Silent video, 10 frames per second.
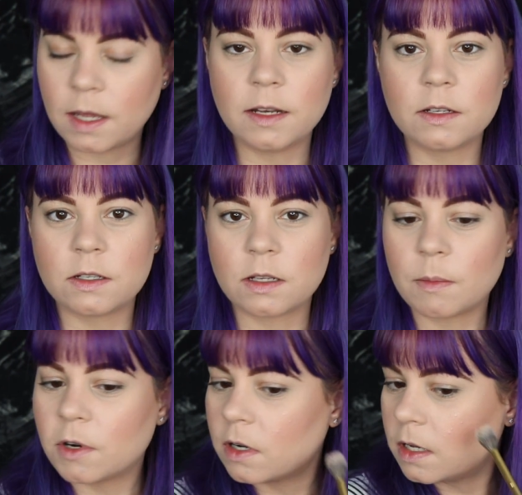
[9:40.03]
And in the
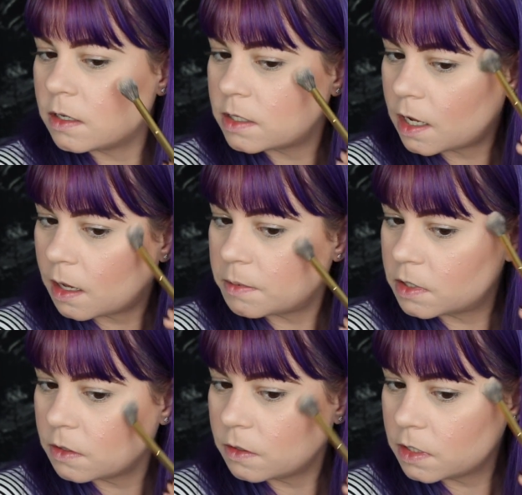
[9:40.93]
summer it is
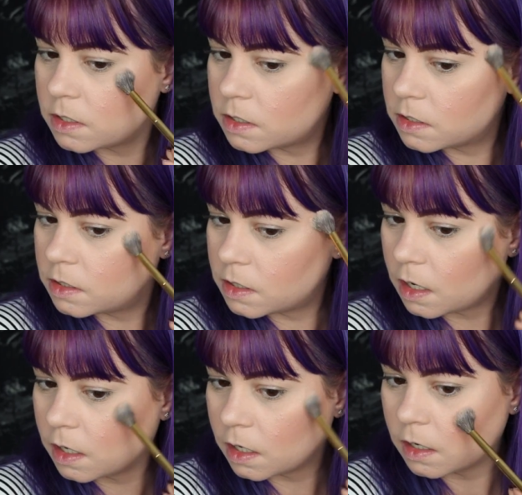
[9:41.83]
absolutely
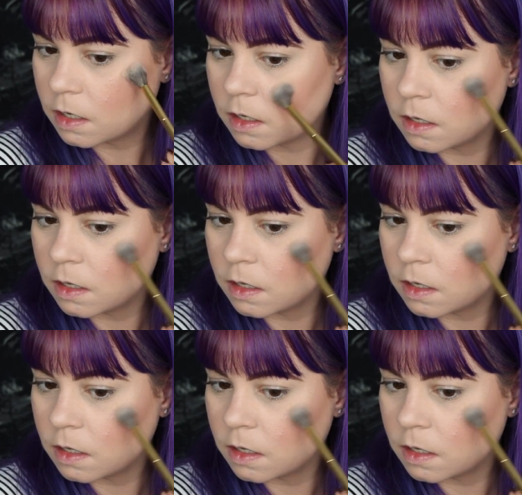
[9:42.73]
stunning.